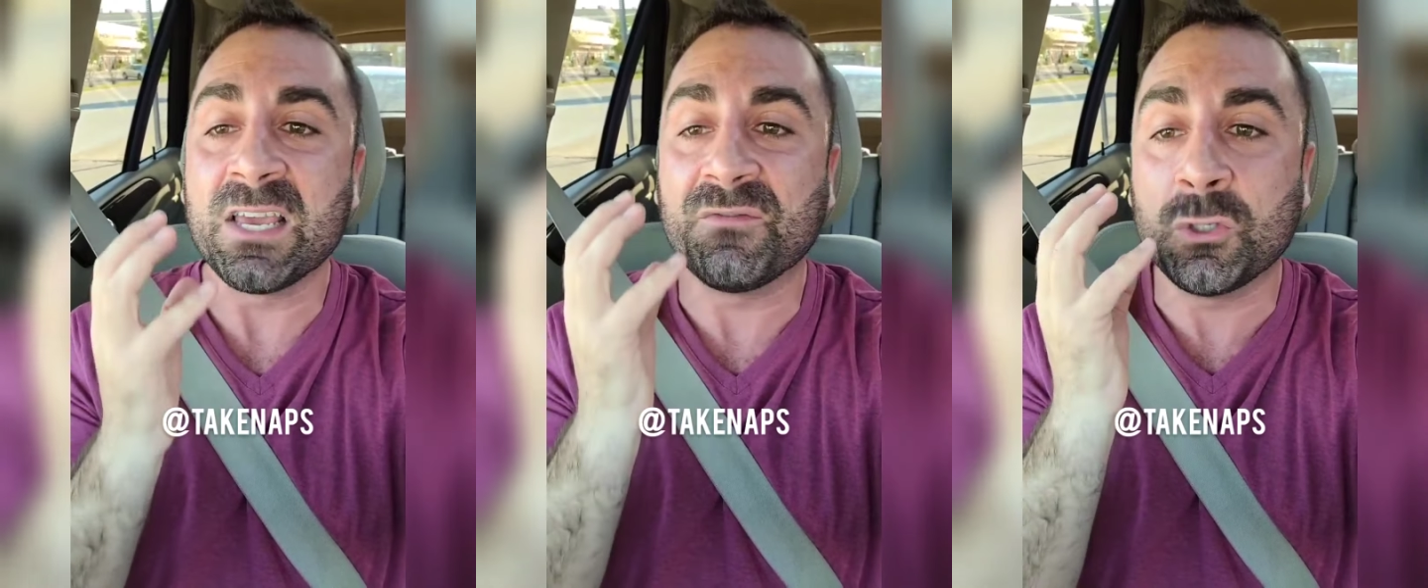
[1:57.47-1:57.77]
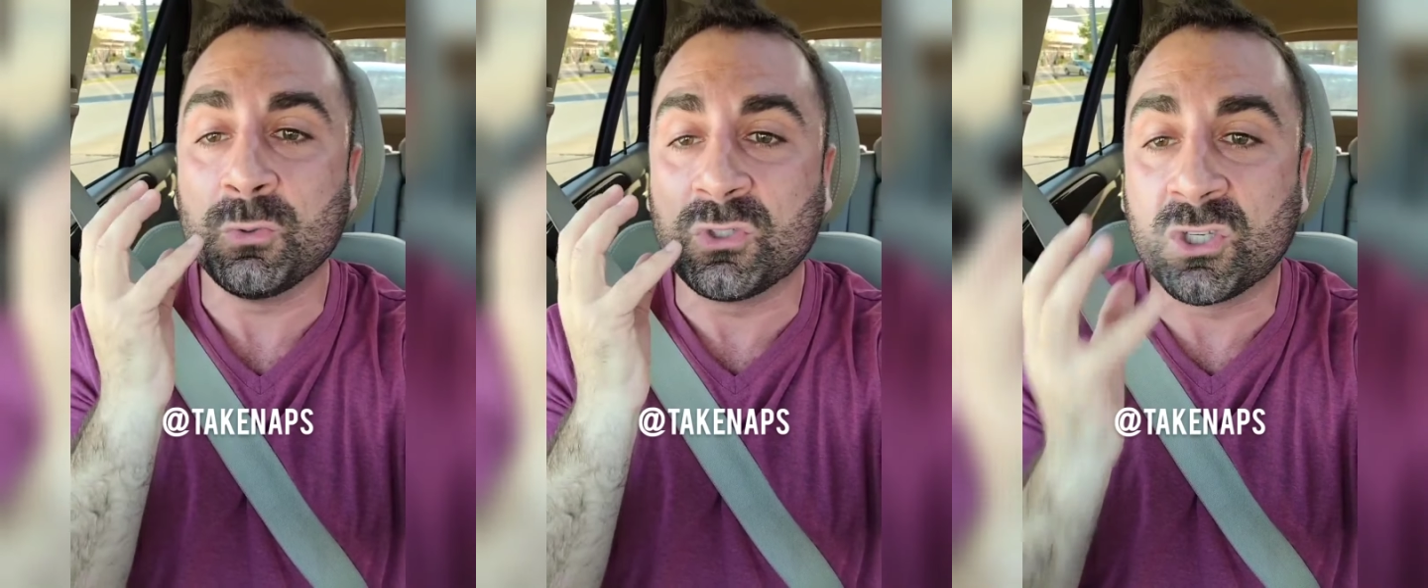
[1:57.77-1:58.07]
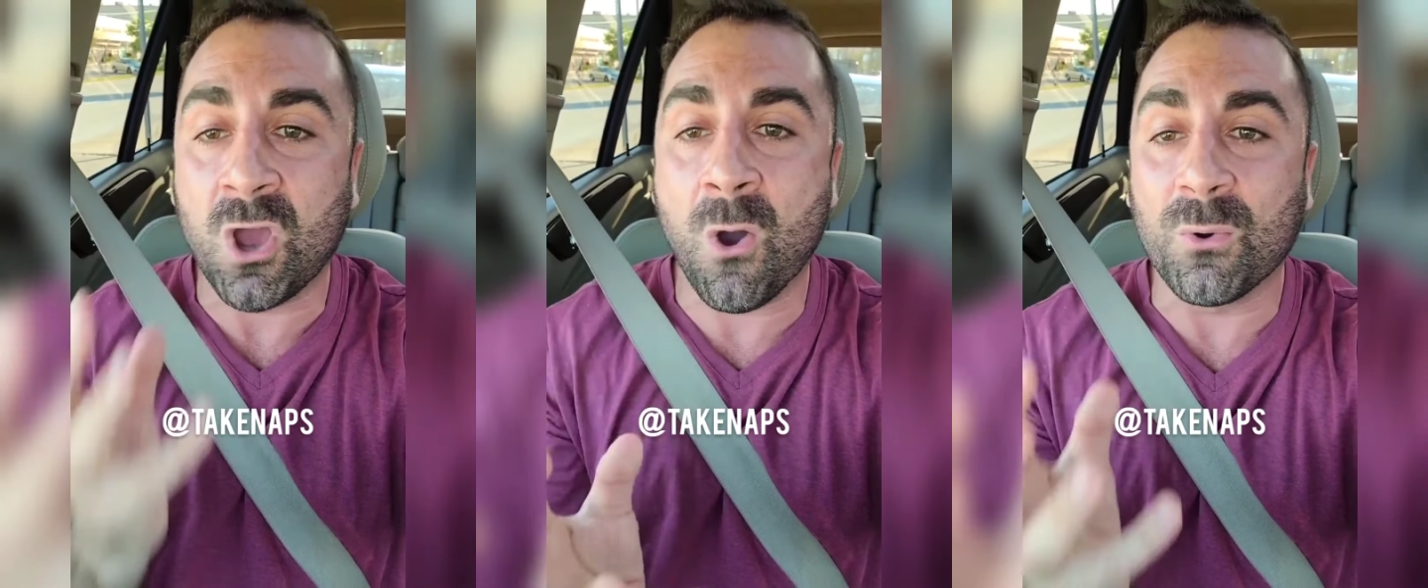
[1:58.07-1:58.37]
if you
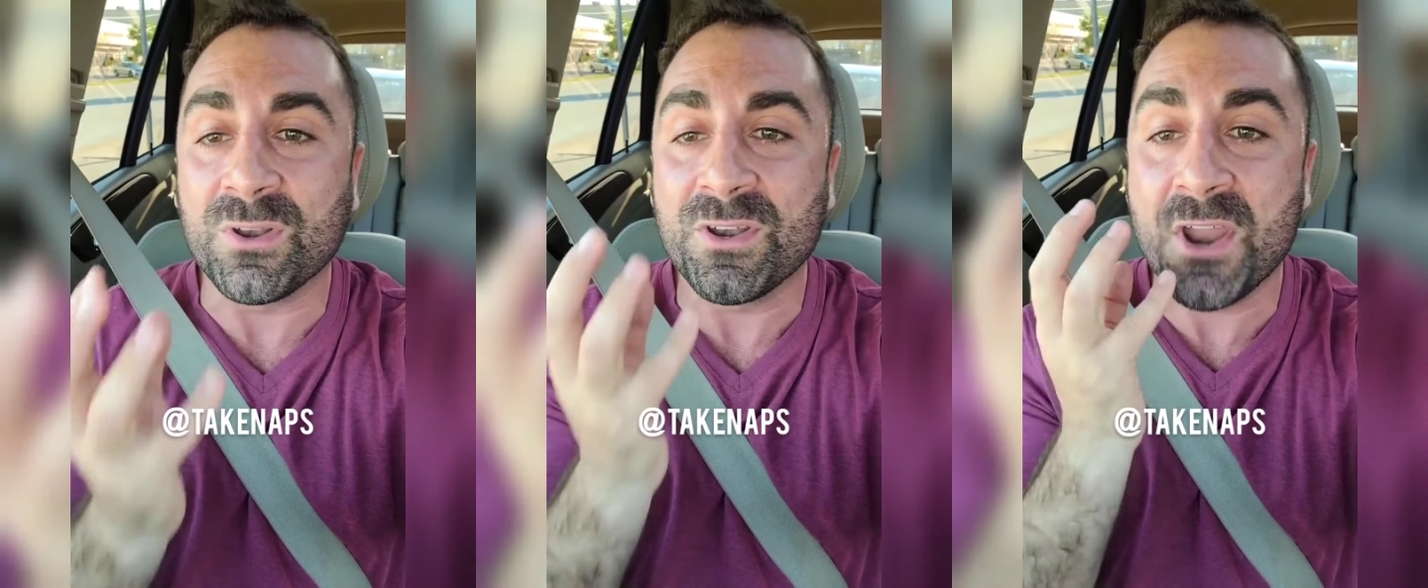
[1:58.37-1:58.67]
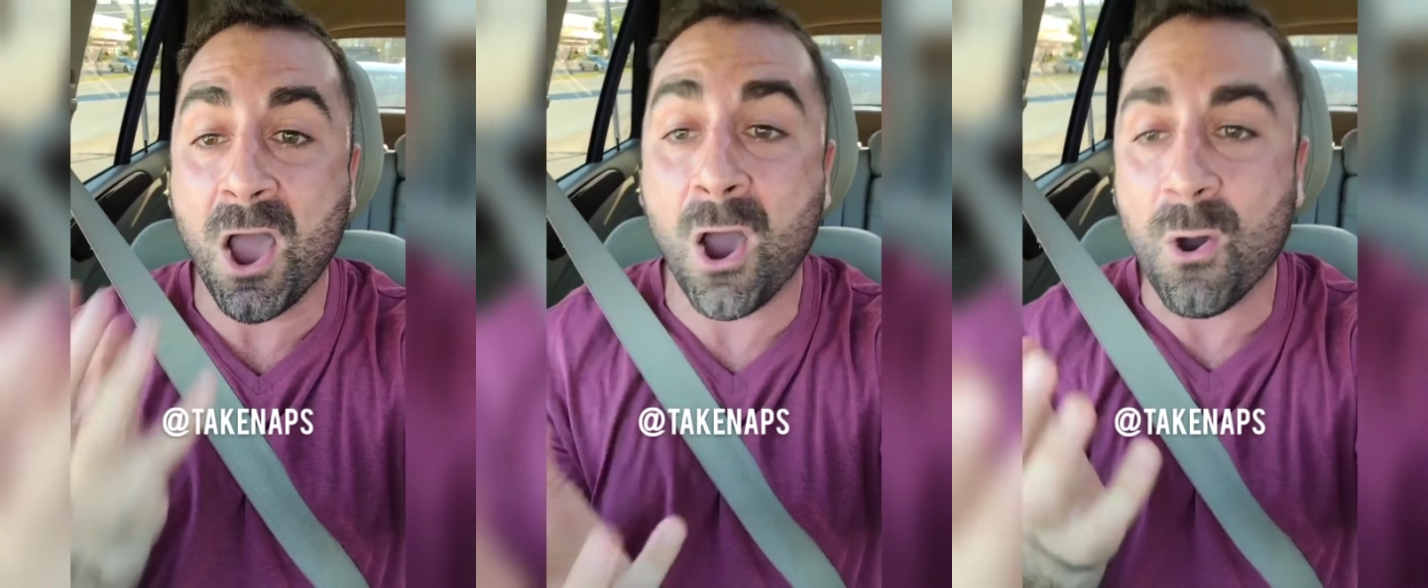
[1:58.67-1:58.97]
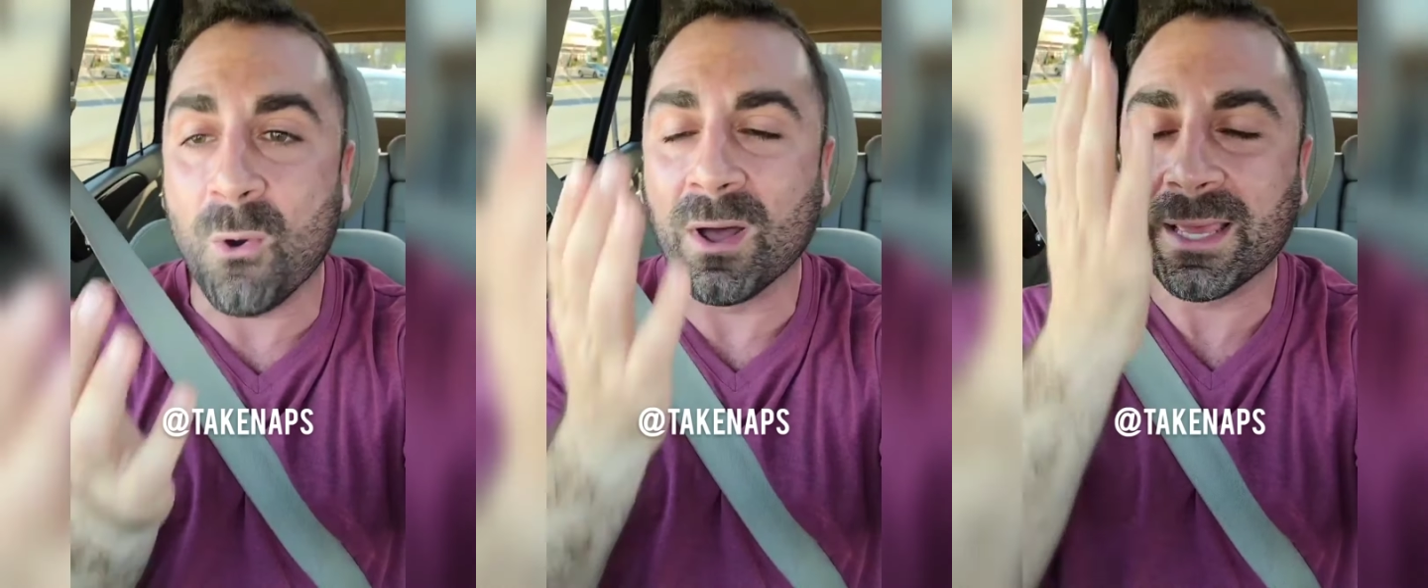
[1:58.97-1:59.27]
don't know.